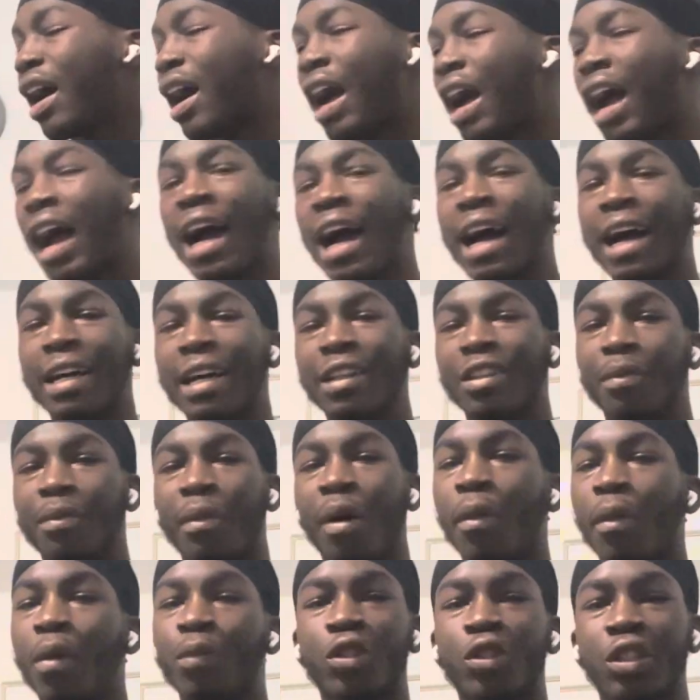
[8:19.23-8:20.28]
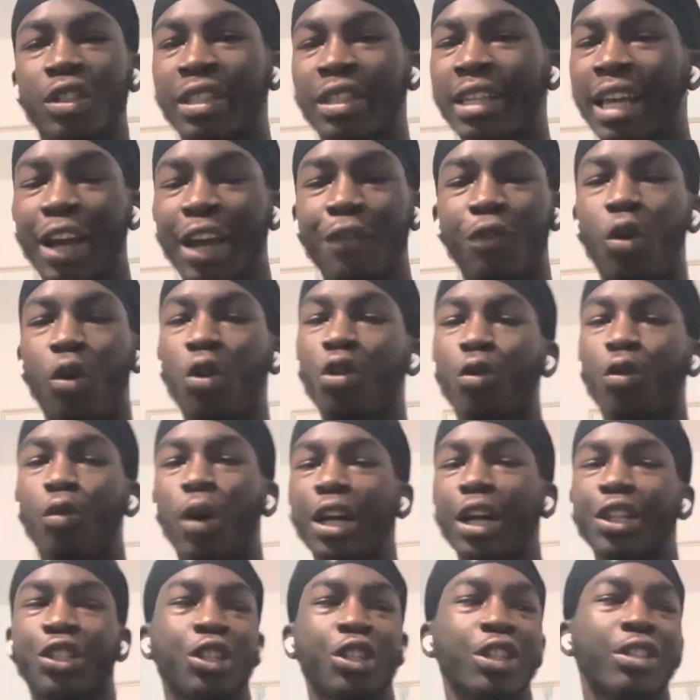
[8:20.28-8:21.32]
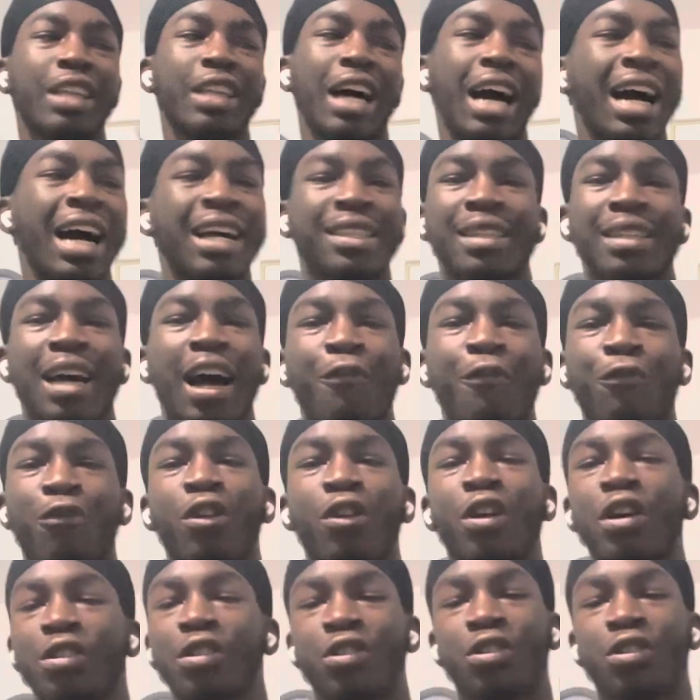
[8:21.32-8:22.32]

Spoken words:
And my mom just gave all the white shirts that I had to Africa.